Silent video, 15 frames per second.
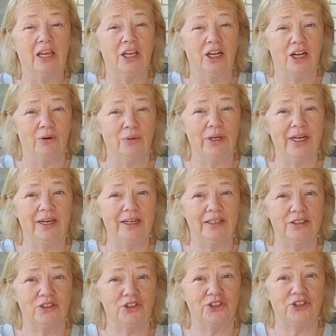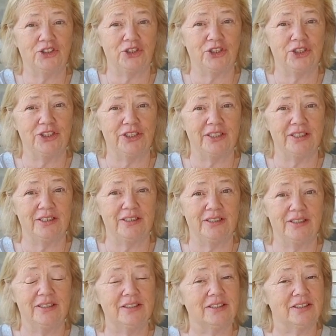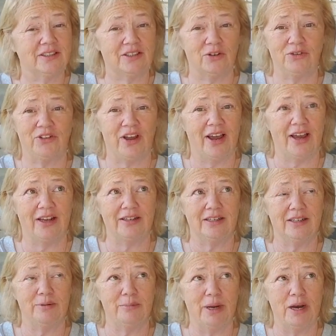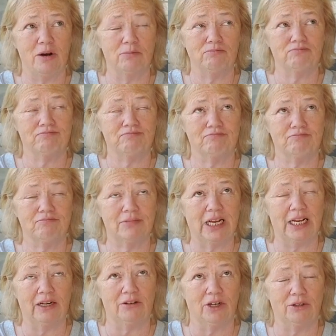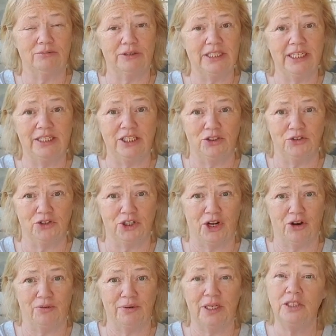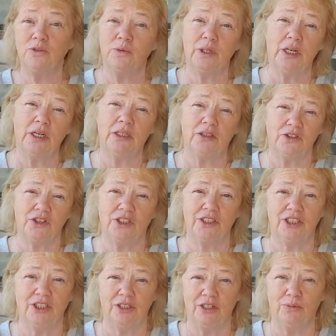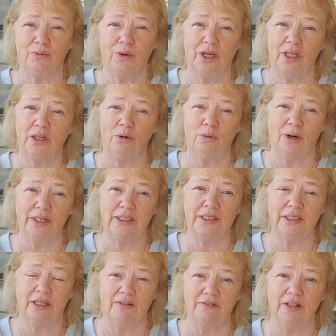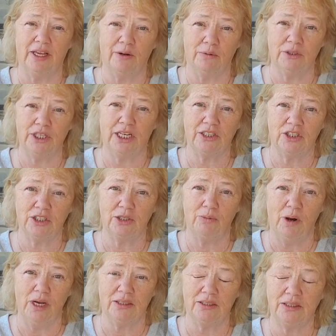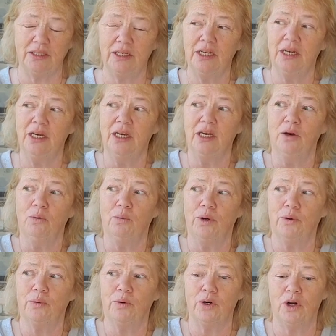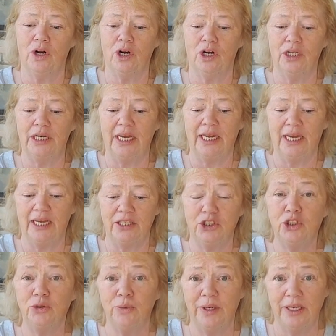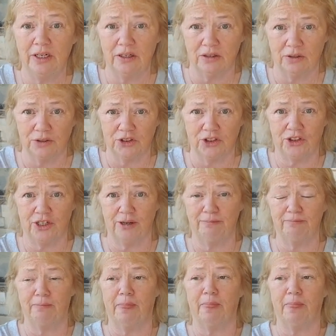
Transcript: You know, when I understood, this is so sad, about, I don't know, 10 years ago, is when I understood what Loretta's love language actually was. We were on a 2-week girls trip.